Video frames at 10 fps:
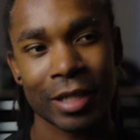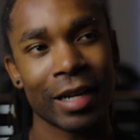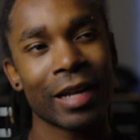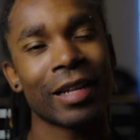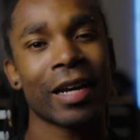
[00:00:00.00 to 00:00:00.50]
is
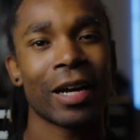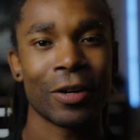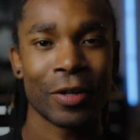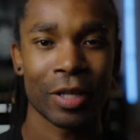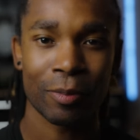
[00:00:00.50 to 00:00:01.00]
that I like
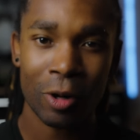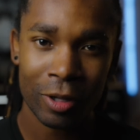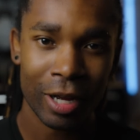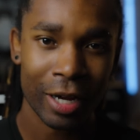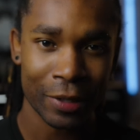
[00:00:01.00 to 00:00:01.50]
how in the
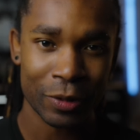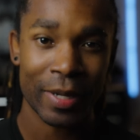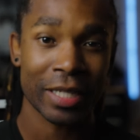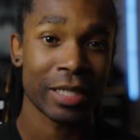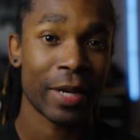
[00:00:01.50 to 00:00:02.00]
prologue, it was
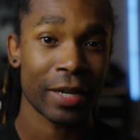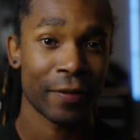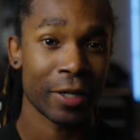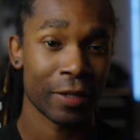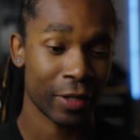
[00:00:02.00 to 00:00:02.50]
basically making
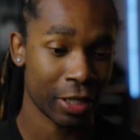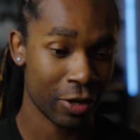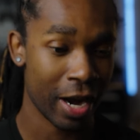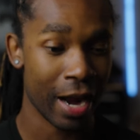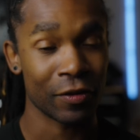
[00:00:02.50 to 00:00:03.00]
fun of like
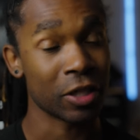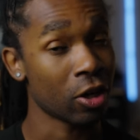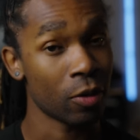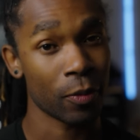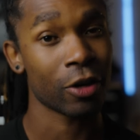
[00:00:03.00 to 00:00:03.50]
your average
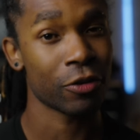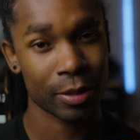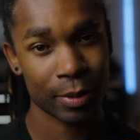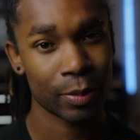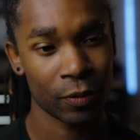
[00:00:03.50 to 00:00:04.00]
Hallmark
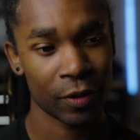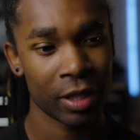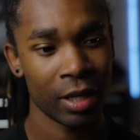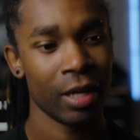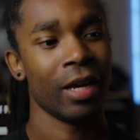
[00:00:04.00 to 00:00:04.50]
Christmas
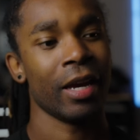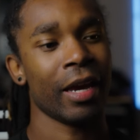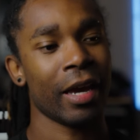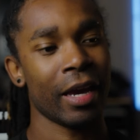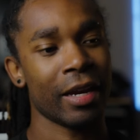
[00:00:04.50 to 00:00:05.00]
movie.
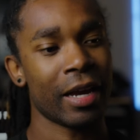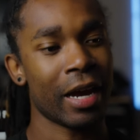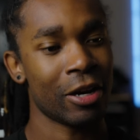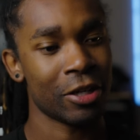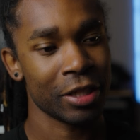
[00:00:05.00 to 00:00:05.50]
And
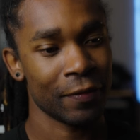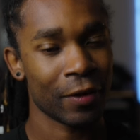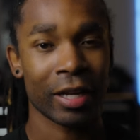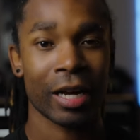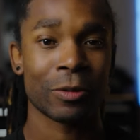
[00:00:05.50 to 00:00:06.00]
I honestly
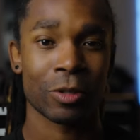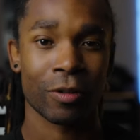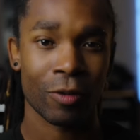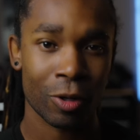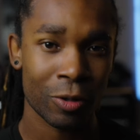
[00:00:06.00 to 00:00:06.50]
felt like I was on a
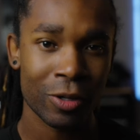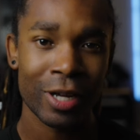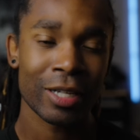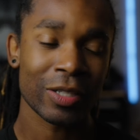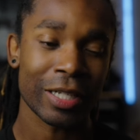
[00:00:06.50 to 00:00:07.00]
roll.
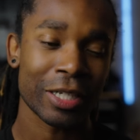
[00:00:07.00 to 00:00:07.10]
So I